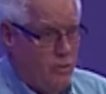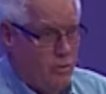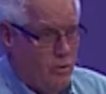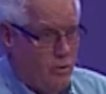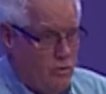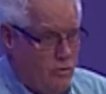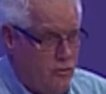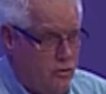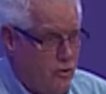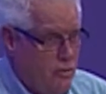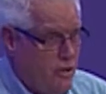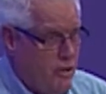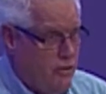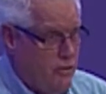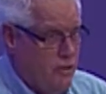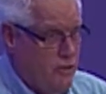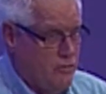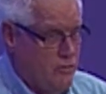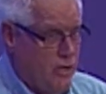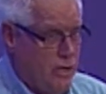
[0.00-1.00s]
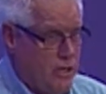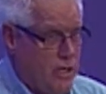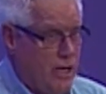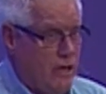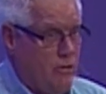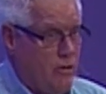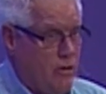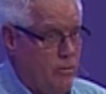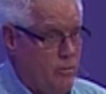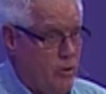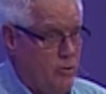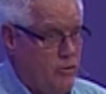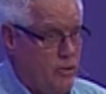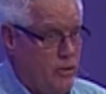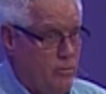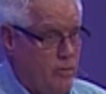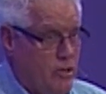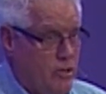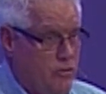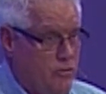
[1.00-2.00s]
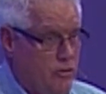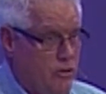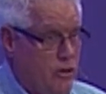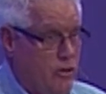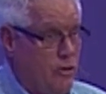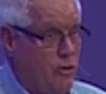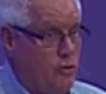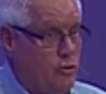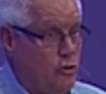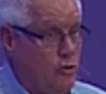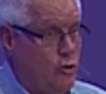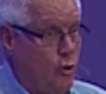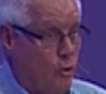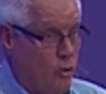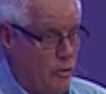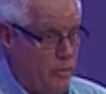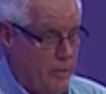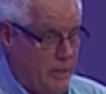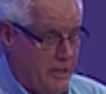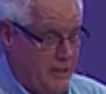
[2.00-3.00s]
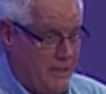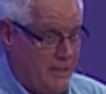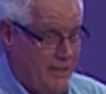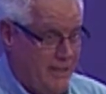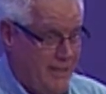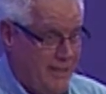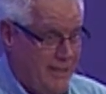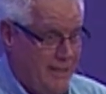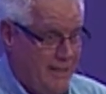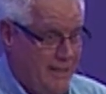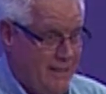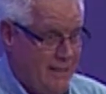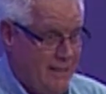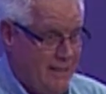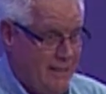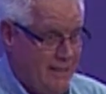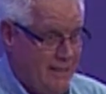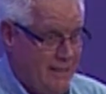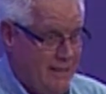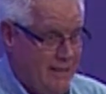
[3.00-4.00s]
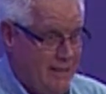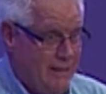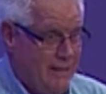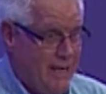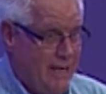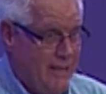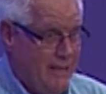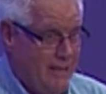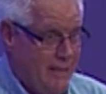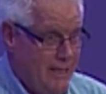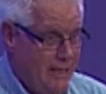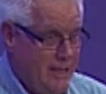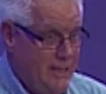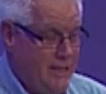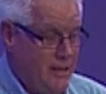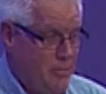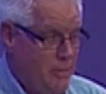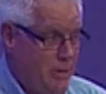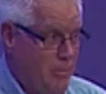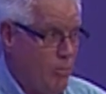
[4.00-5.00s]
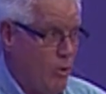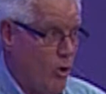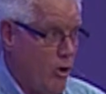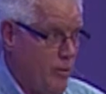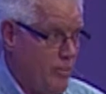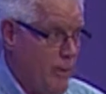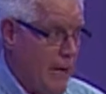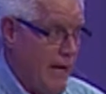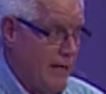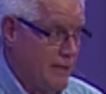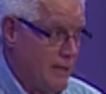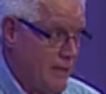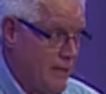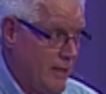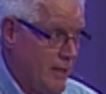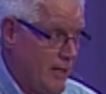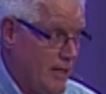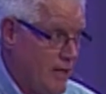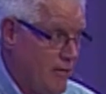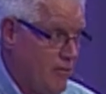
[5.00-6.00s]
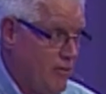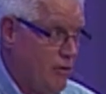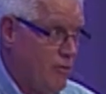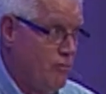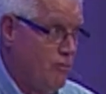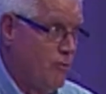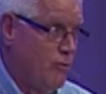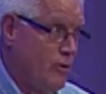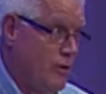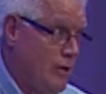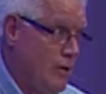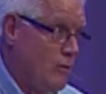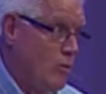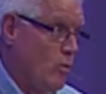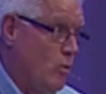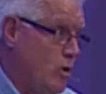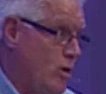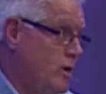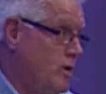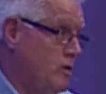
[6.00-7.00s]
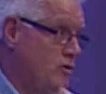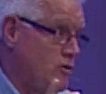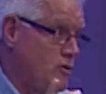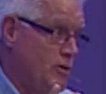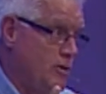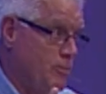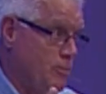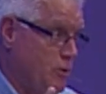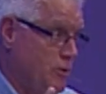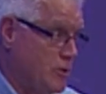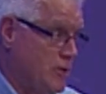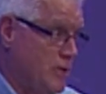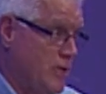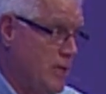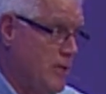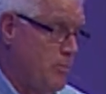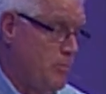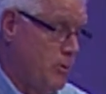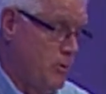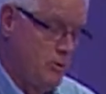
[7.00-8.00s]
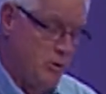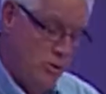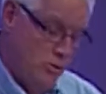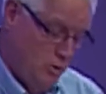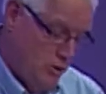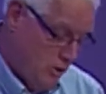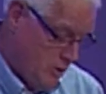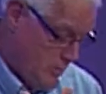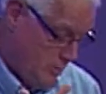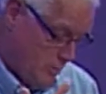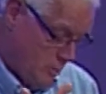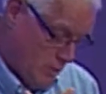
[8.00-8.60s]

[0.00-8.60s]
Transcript: Well, there's so many things right now in our music ministry that are dormant that need to be brought back to life. For one simple example, two simple